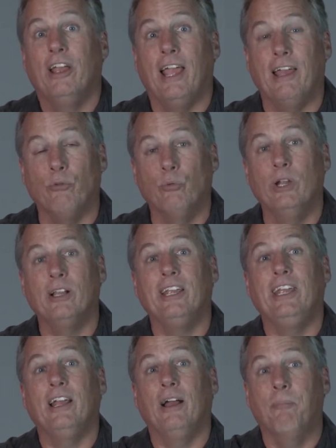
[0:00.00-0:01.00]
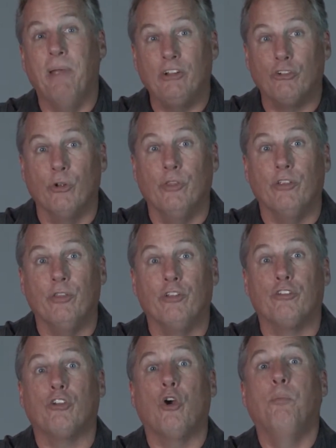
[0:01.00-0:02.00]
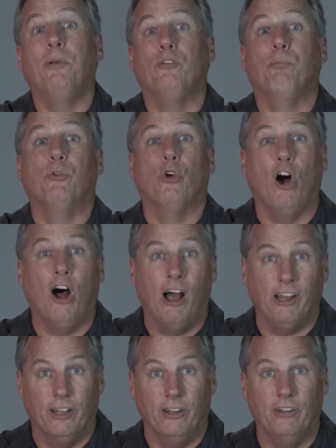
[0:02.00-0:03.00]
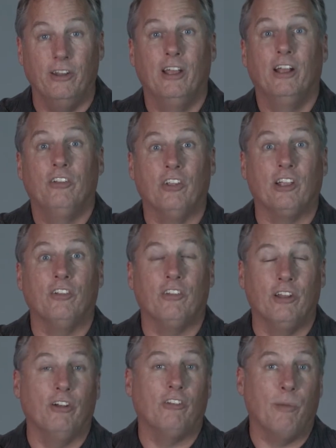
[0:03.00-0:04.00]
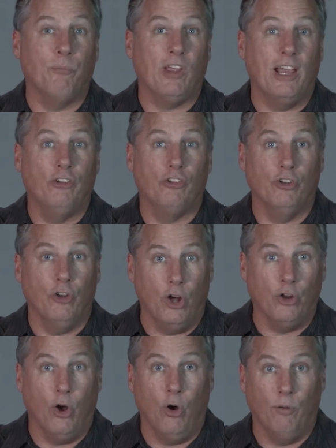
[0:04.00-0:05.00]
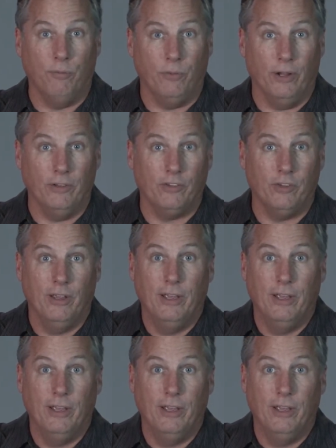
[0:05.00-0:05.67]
and really make sure that the scope is broadened to consider temptation on all fronts.